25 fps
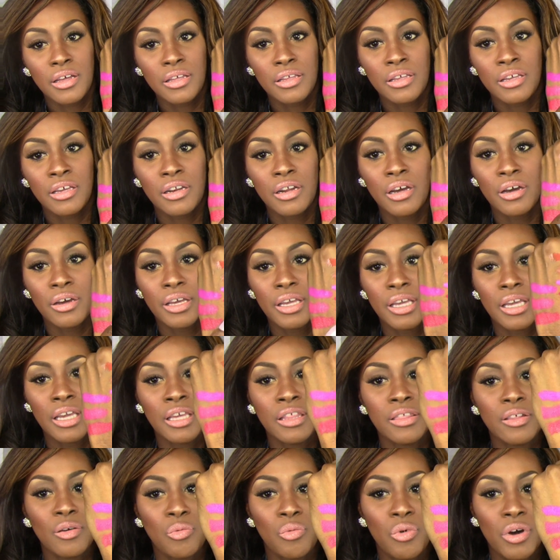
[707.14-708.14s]
you know,
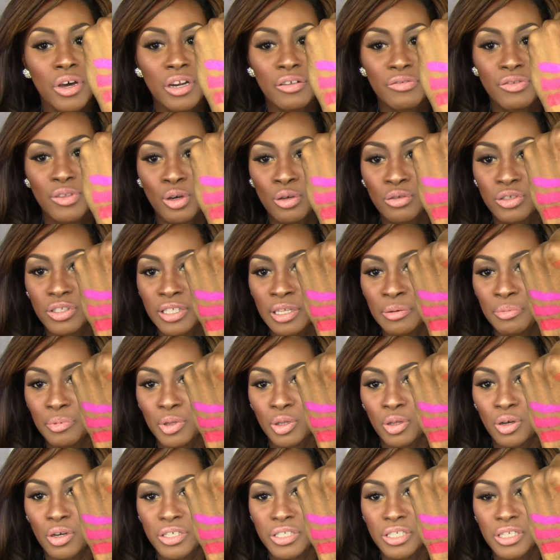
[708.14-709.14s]
either one of those lip
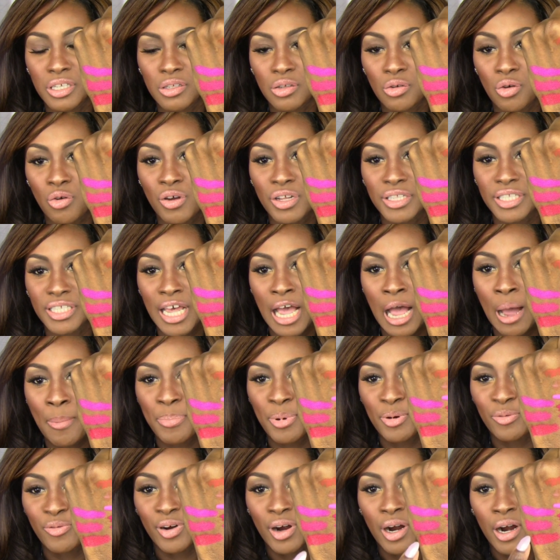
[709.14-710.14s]
glosses on top
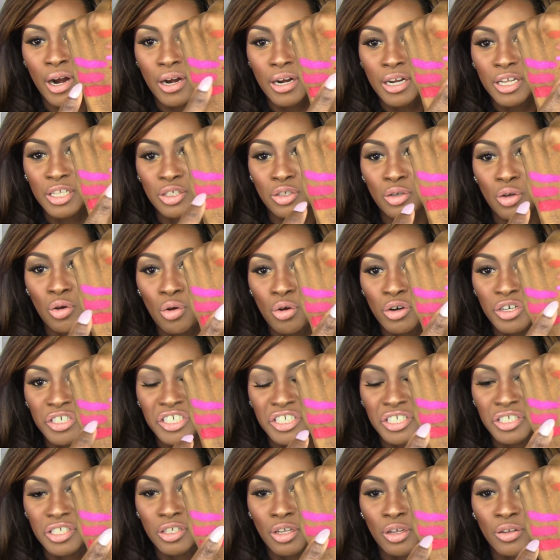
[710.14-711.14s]
of her is
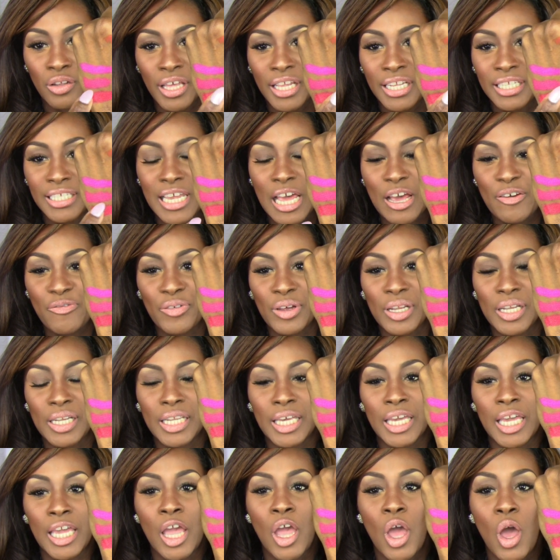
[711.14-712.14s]
gorgeous. So they
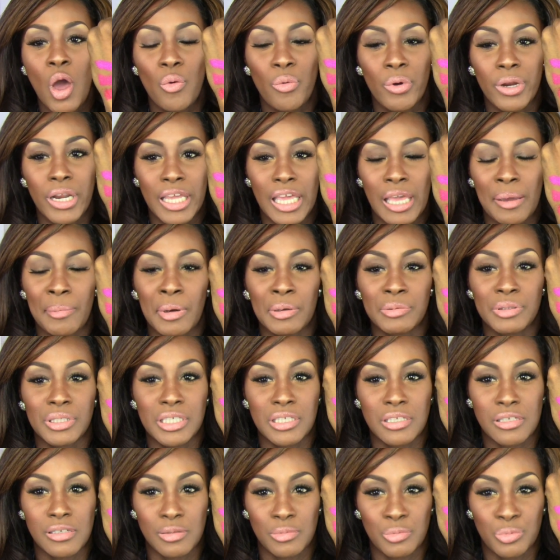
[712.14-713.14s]
definitely, when they came up
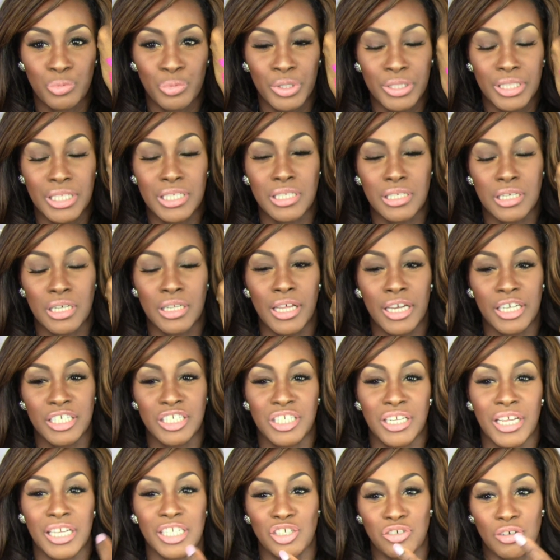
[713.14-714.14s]
with this
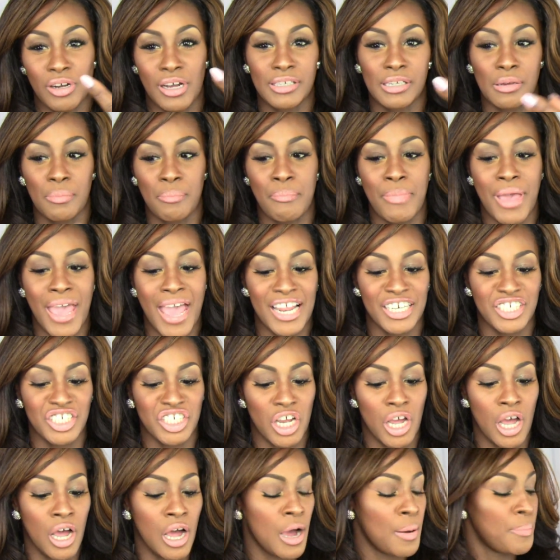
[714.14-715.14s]
collection, they tried to match
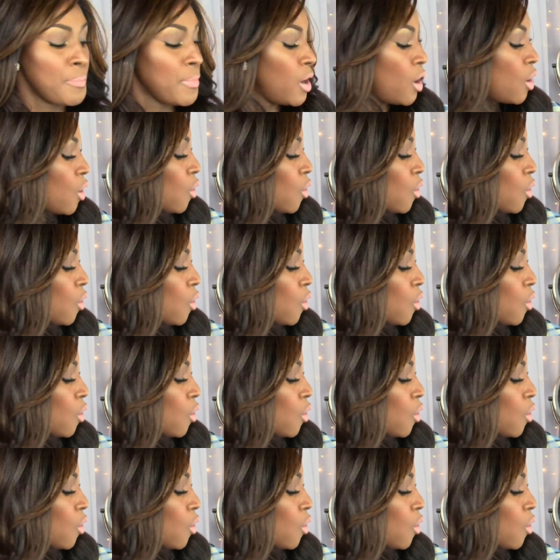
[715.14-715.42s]
up